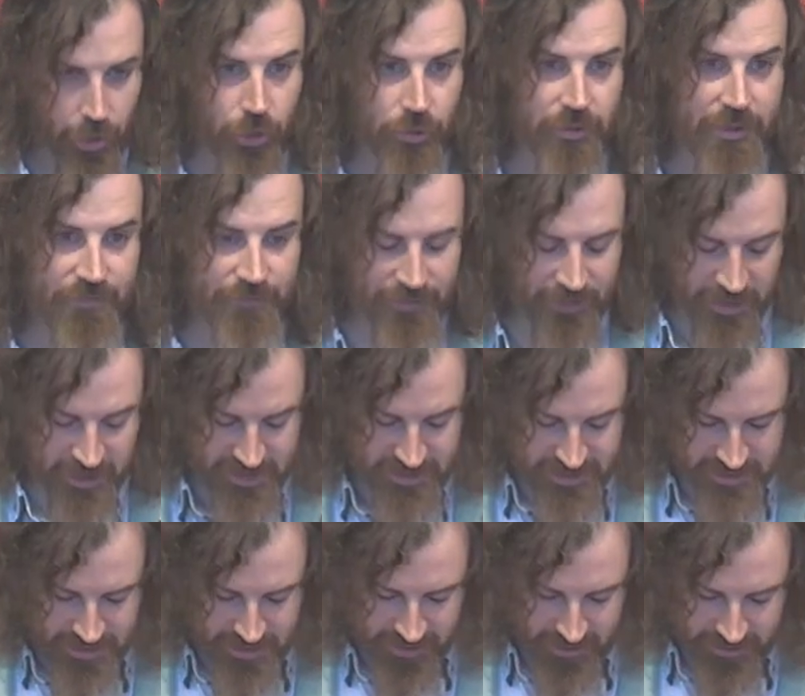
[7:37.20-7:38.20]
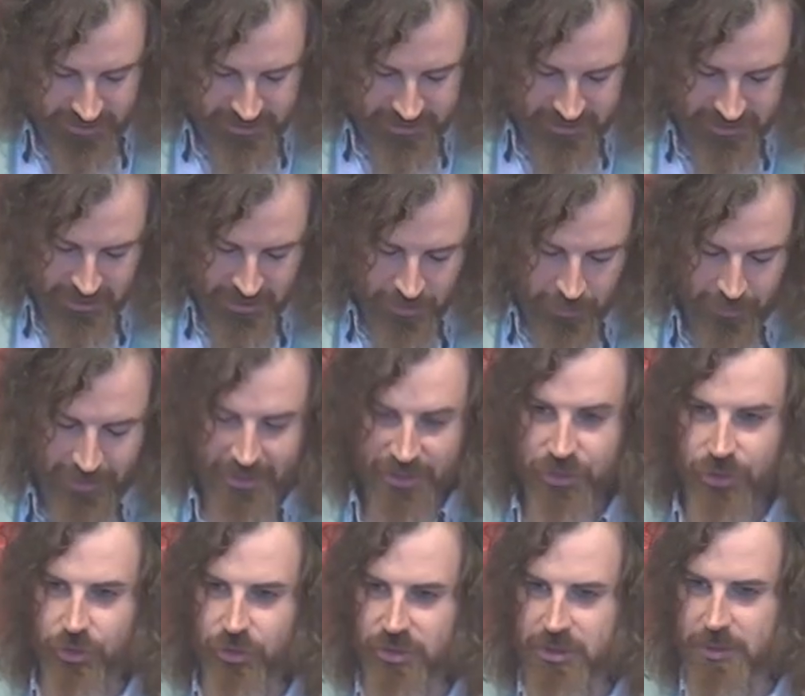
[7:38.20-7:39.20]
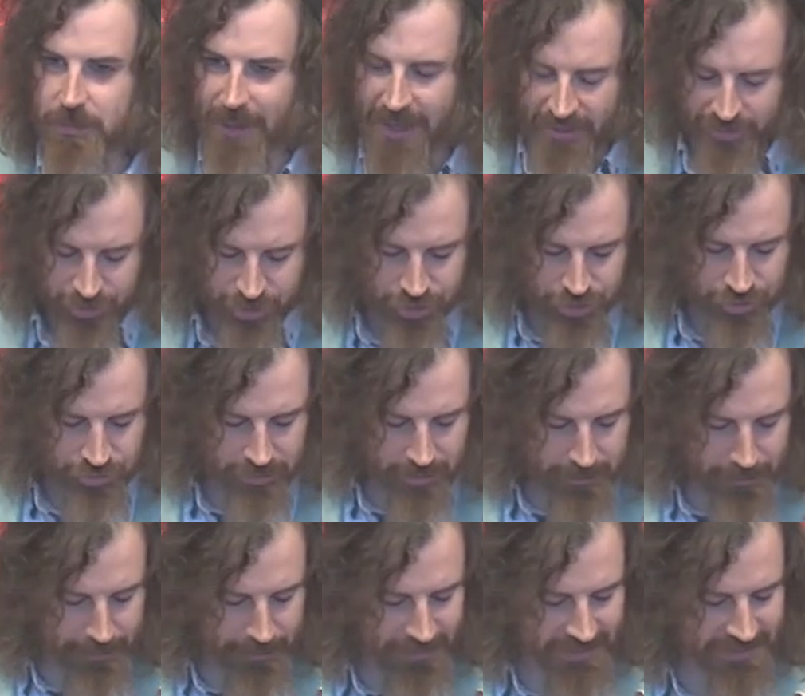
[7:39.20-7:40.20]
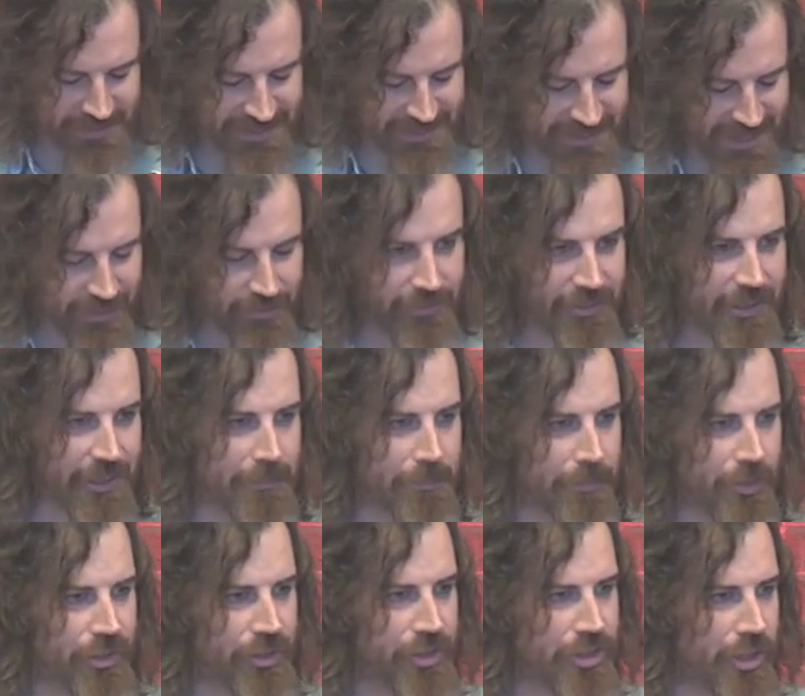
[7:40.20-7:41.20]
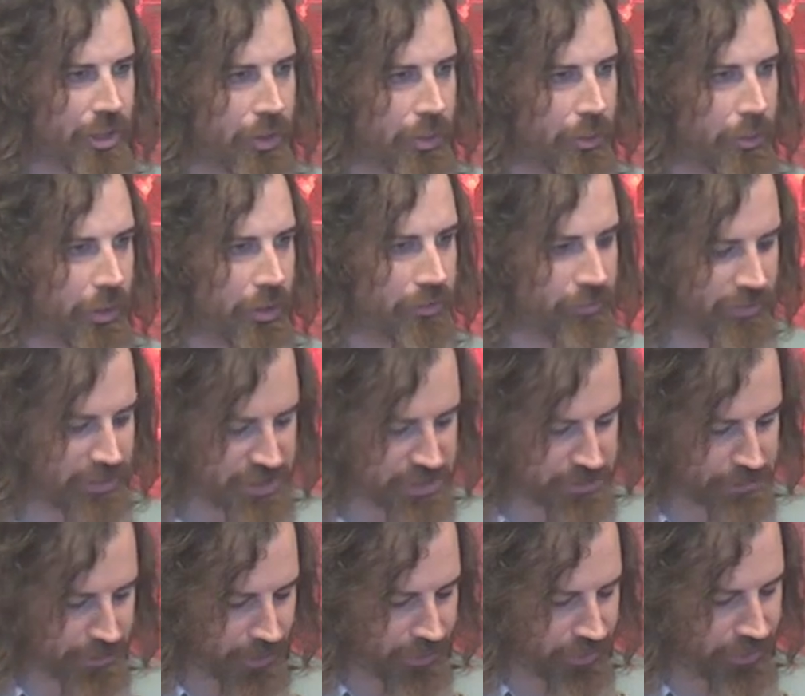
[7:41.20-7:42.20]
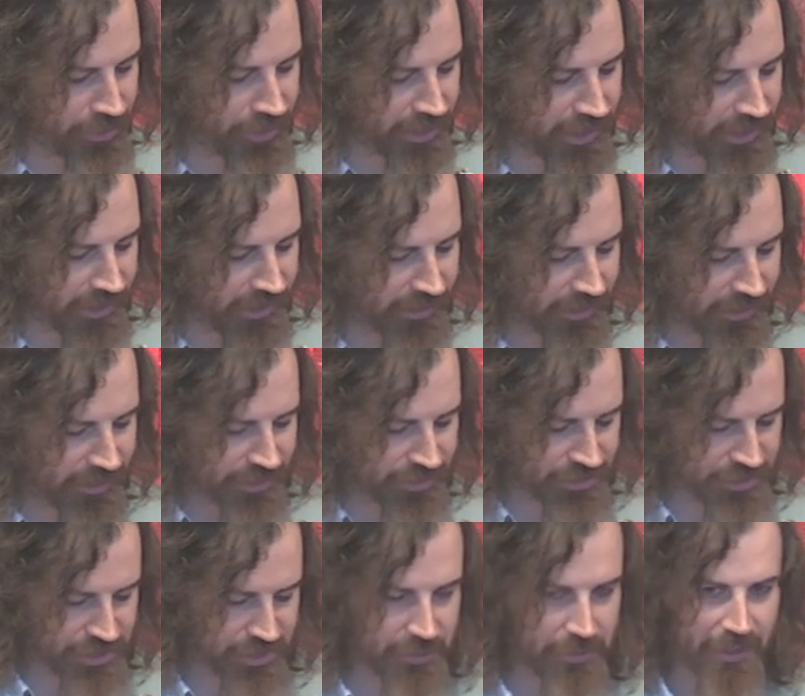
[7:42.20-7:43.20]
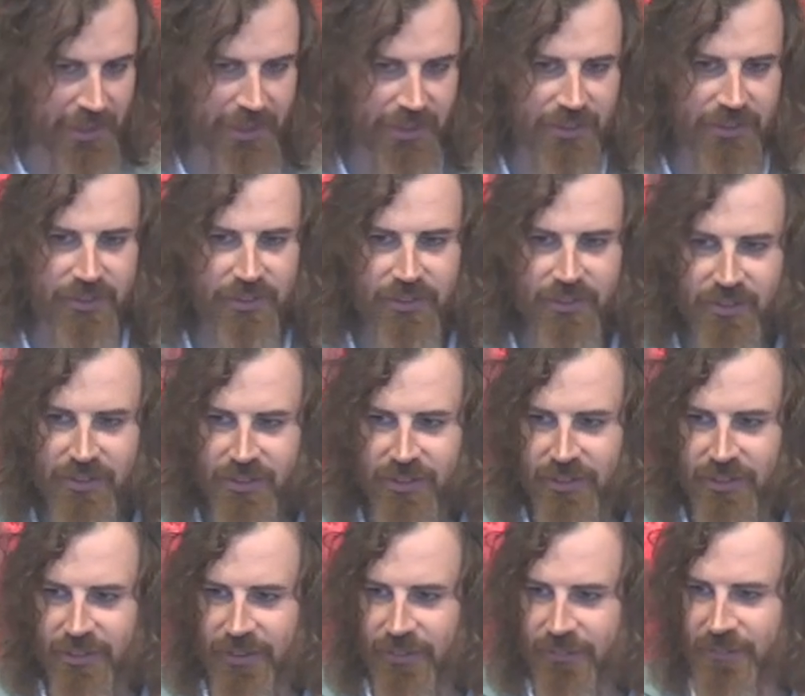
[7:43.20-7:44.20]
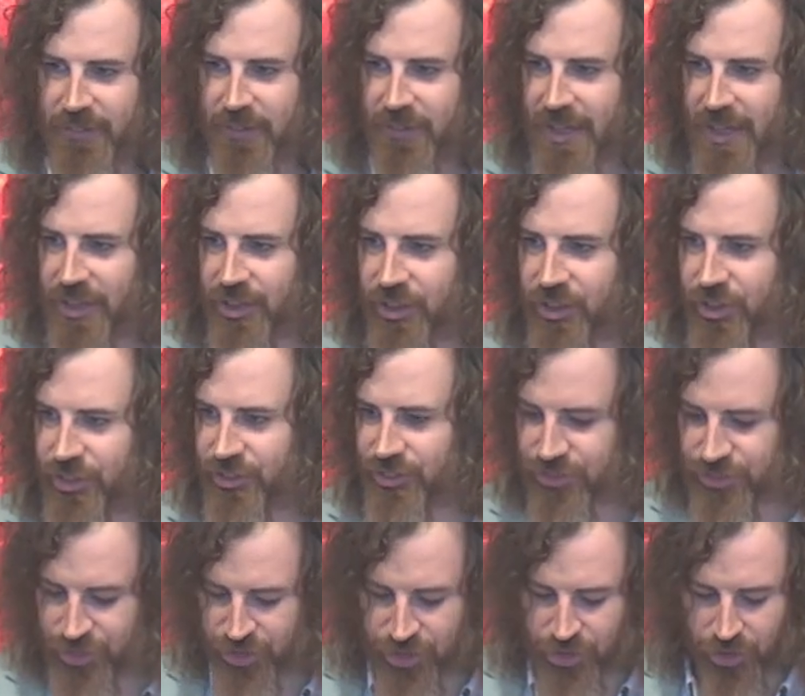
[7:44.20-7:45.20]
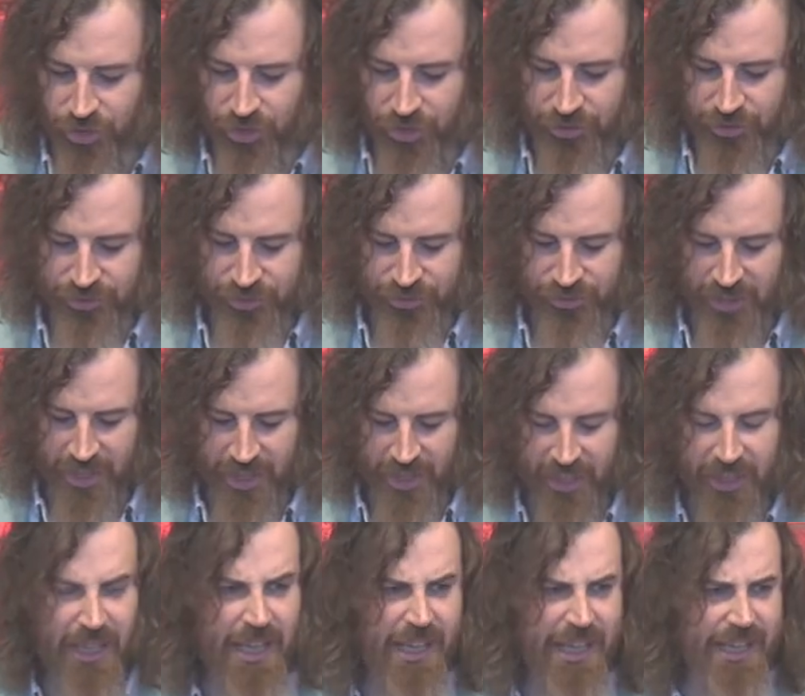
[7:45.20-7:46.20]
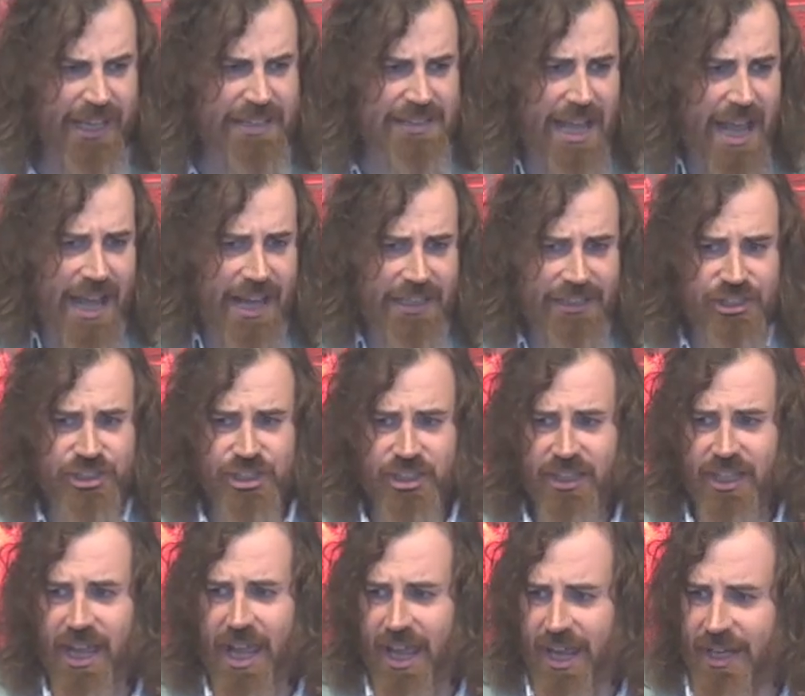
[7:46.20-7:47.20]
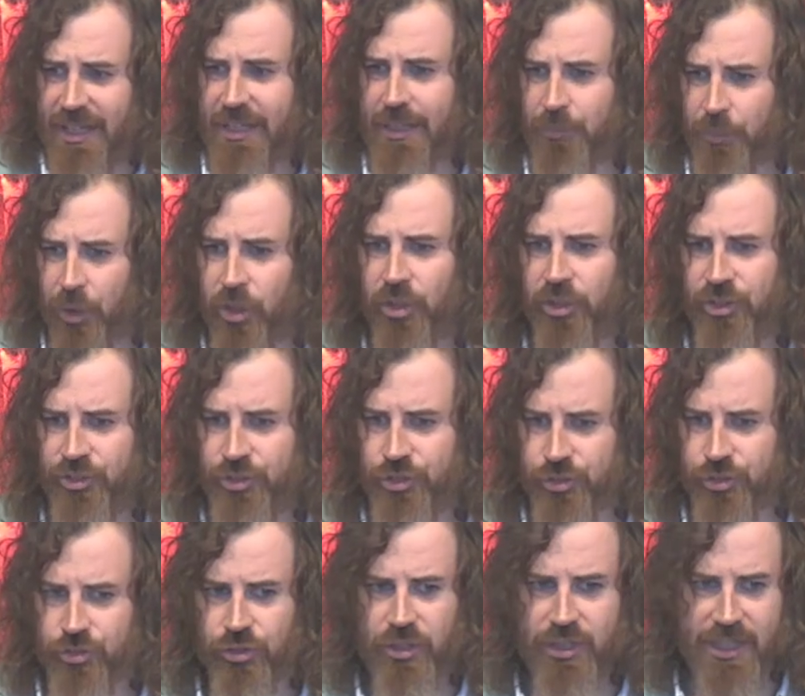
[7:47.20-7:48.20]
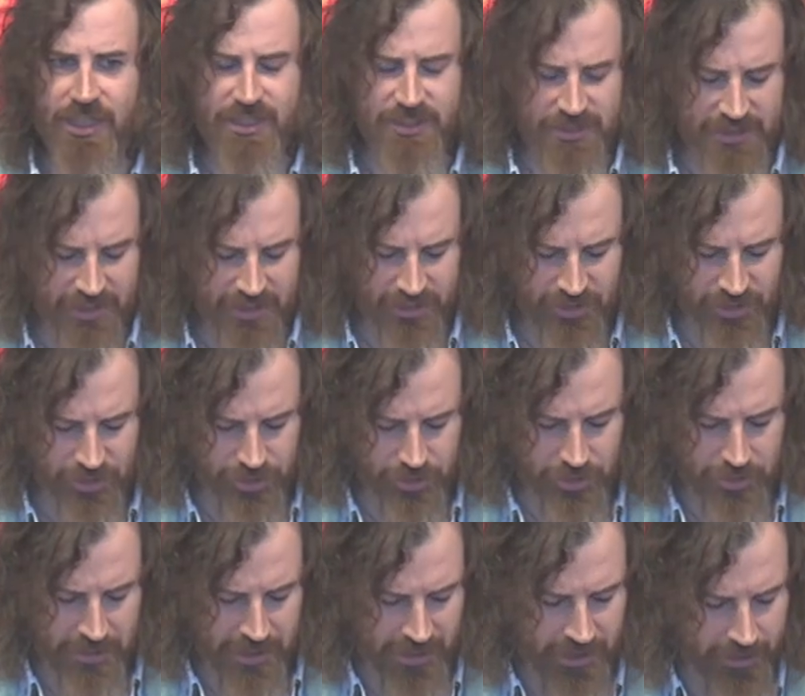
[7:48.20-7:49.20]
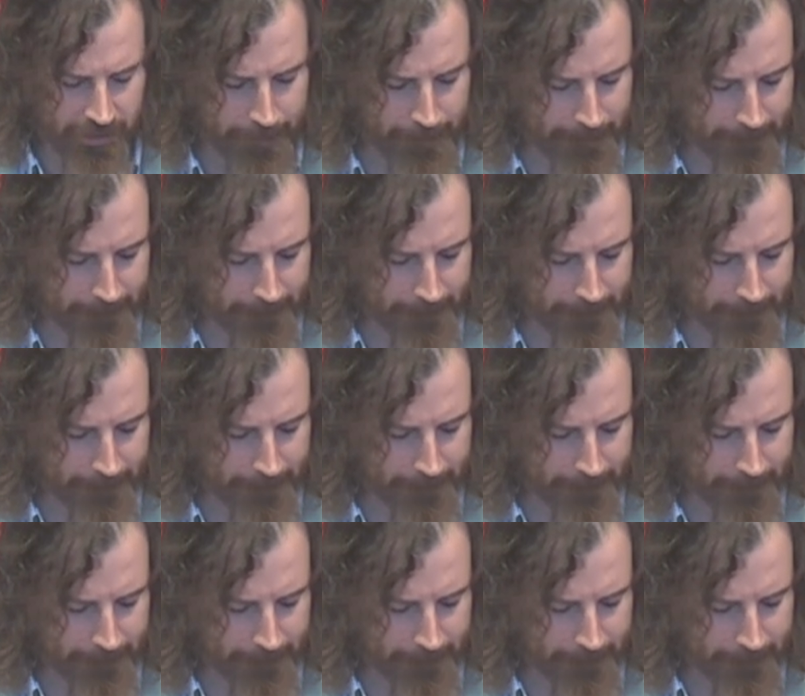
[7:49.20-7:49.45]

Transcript: Or in verse 6, when it talks about the trumpet sounding, but no one responding to it. I feel that's God saying, is actually anyone listening to me?